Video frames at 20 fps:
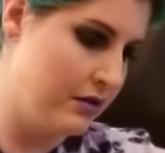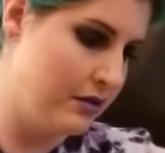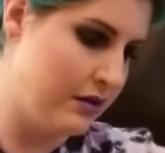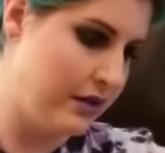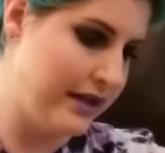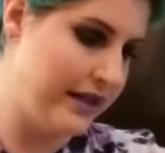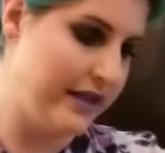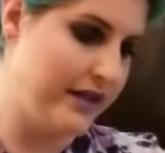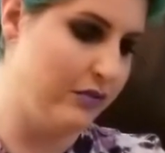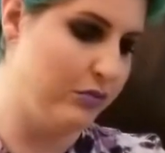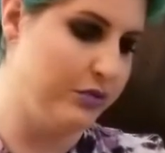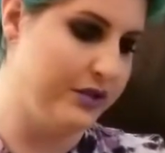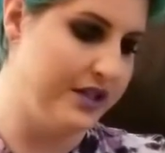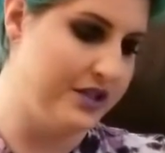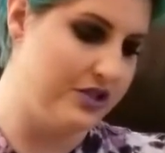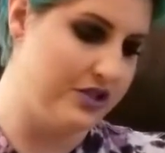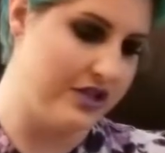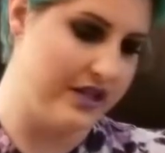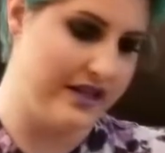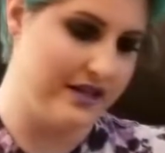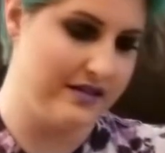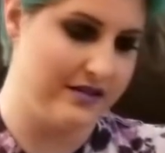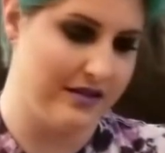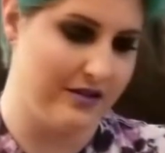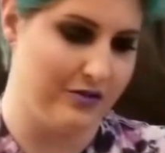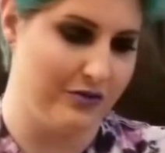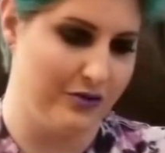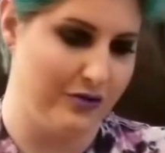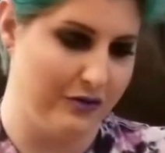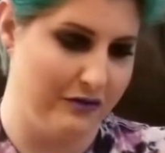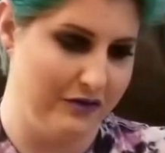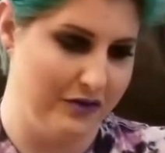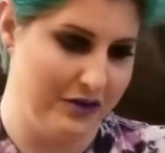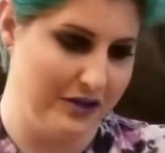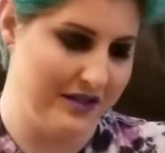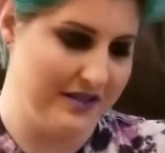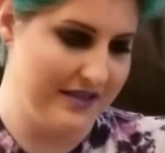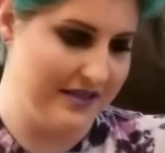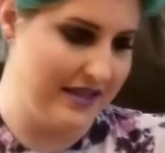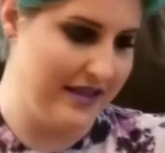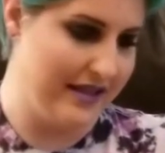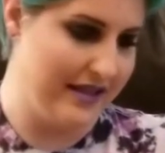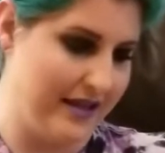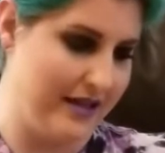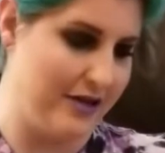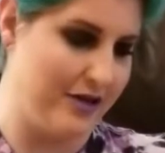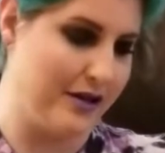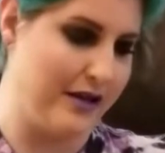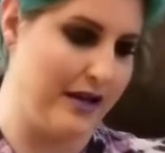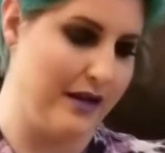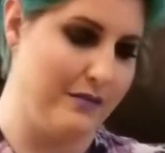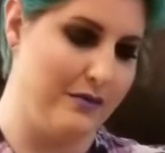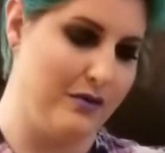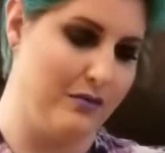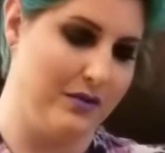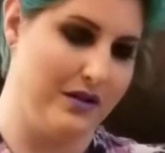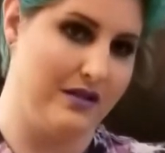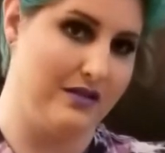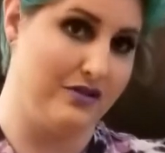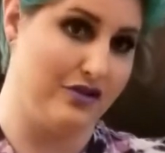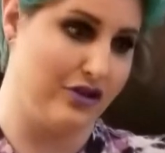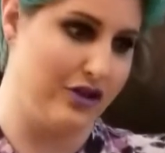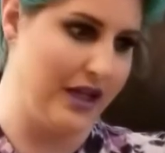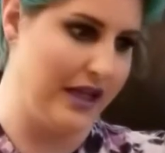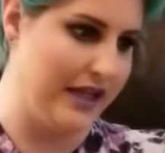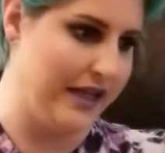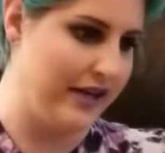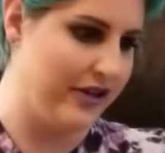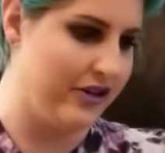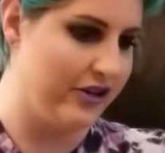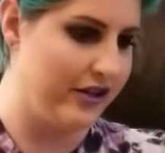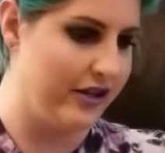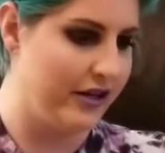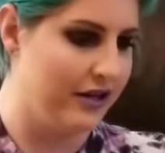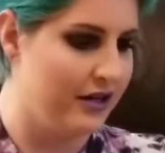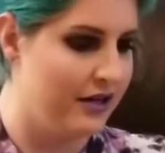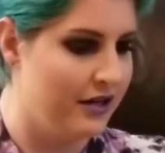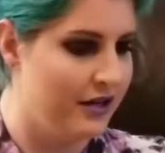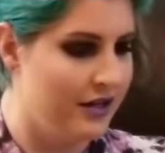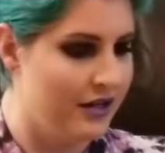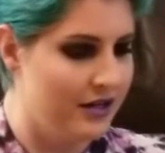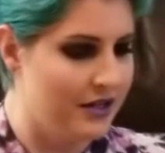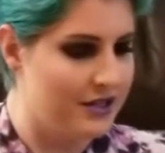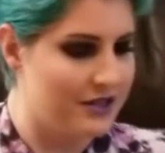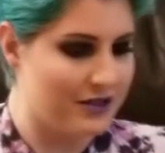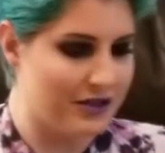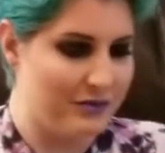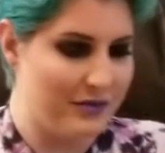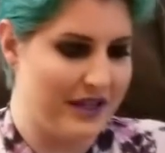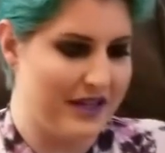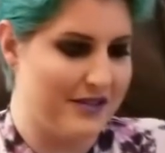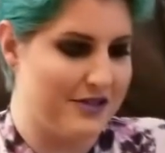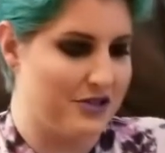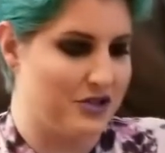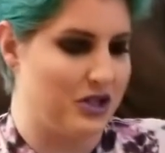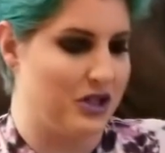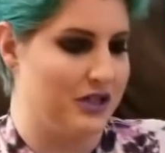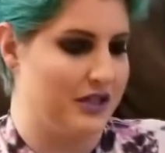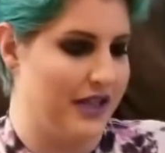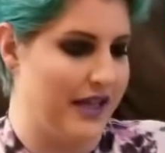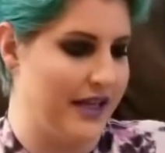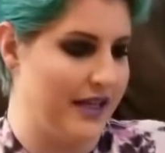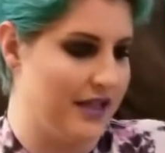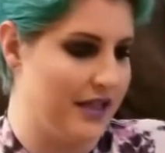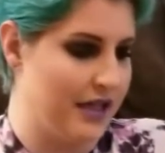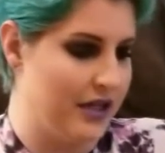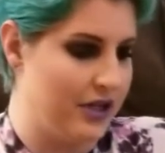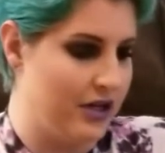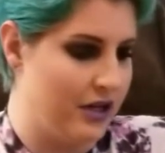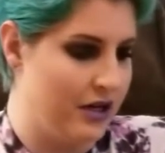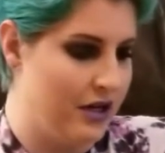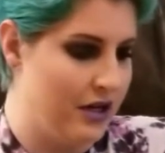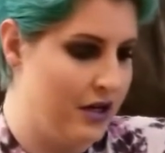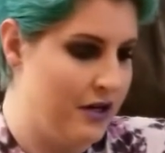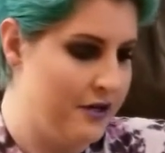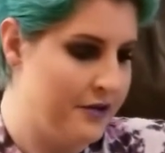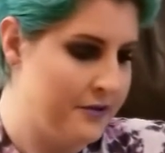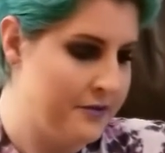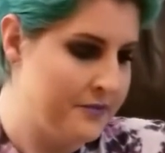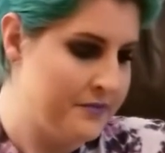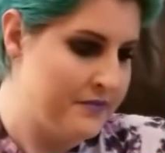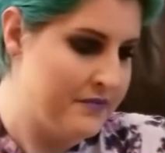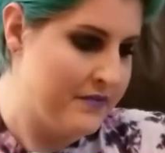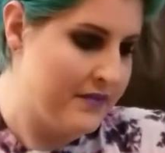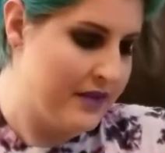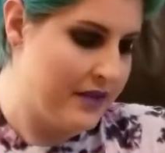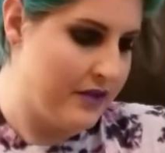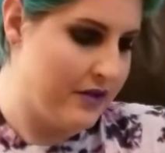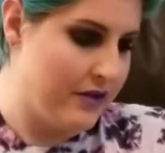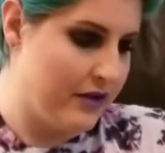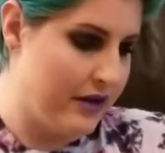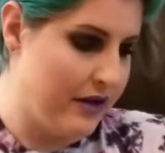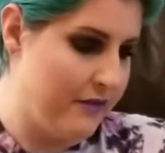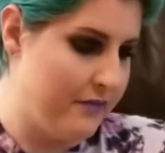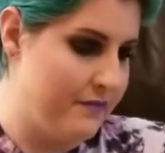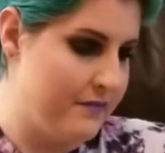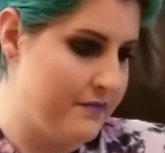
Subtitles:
I did a bleach test. I don't know if you can see on camera, but it's already lighter there. So it'll be extra light later. Okay.